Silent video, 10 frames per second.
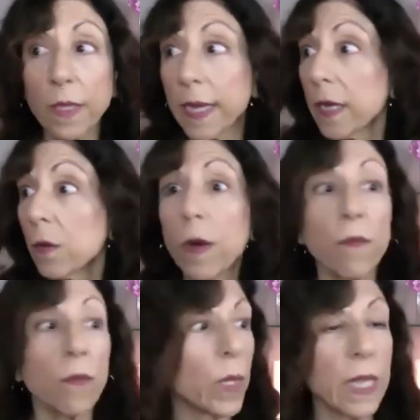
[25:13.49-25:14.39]
land
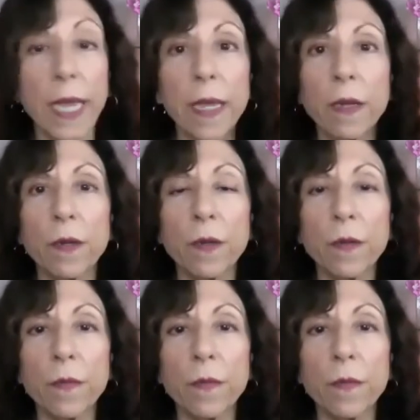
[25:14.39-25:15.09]
wherever we land.